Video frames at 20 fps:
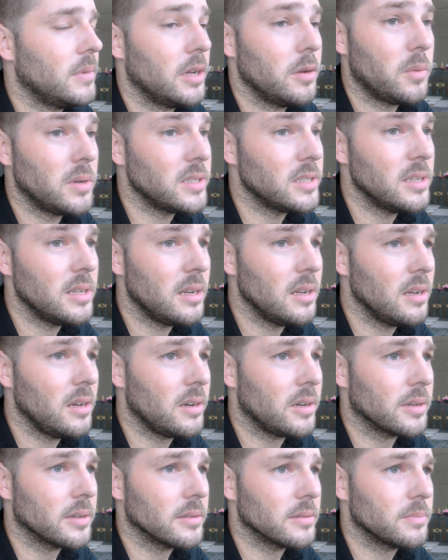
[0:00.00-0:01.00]
It wasn't here
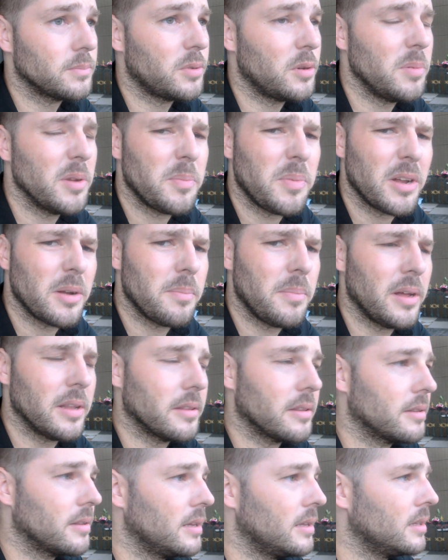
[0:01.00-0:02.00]
long, probably about a
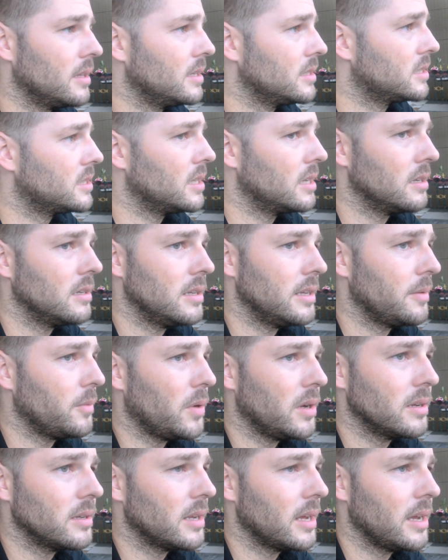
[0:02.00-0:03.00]
month, and then suddenly
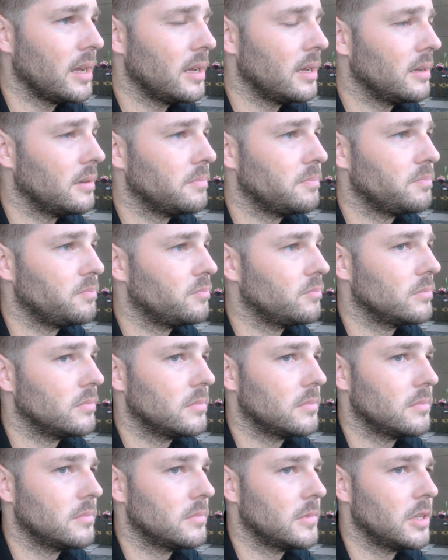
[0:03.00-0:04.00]
one day
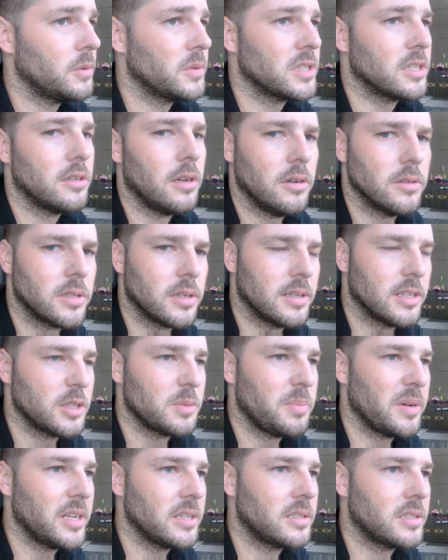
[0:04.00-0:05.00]
there was a note on
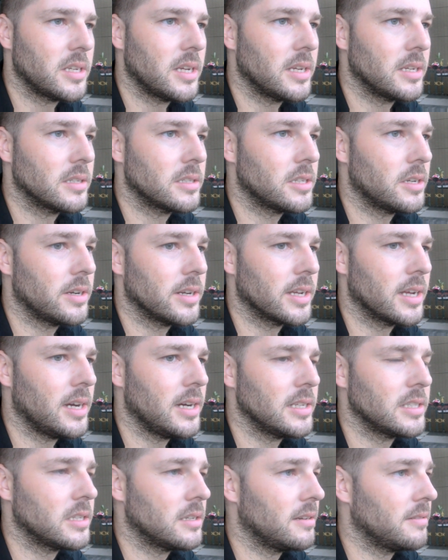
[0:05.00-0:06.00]
his bed saying, sorry
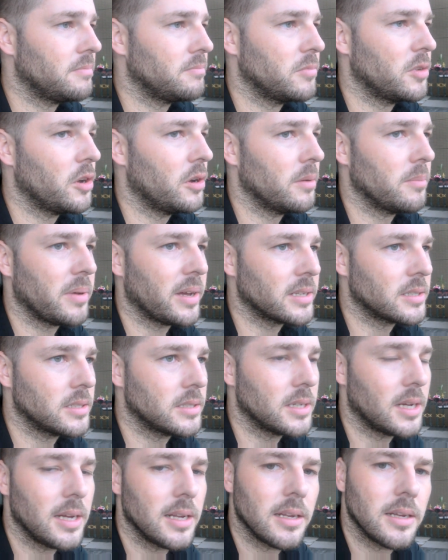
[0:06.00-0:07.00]
guys, I'm going back to
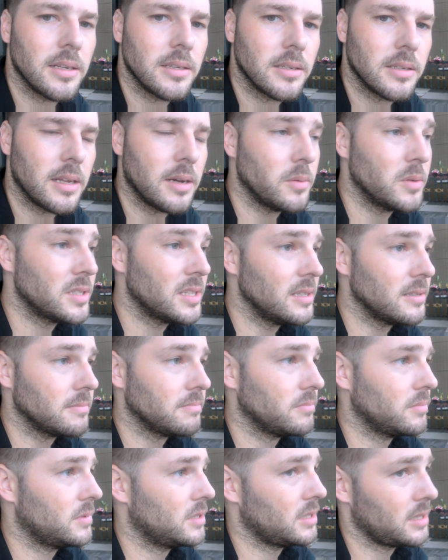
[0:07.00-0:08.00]
Thailand, and that was it.
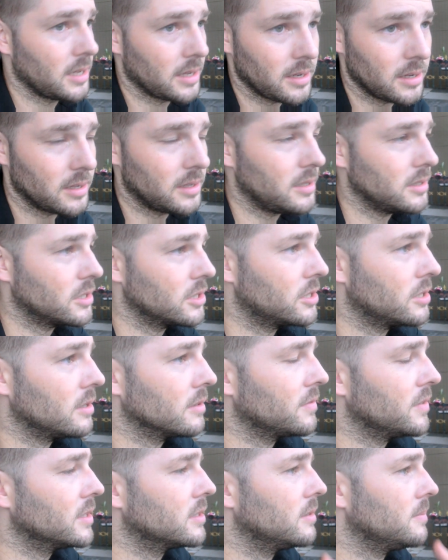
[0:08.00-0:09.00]
Second culture
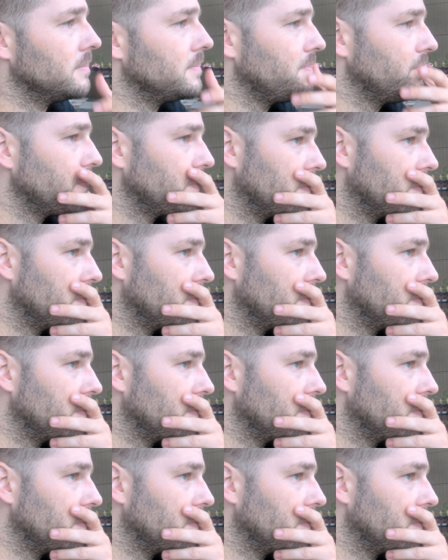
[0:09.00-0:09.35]
shock victim.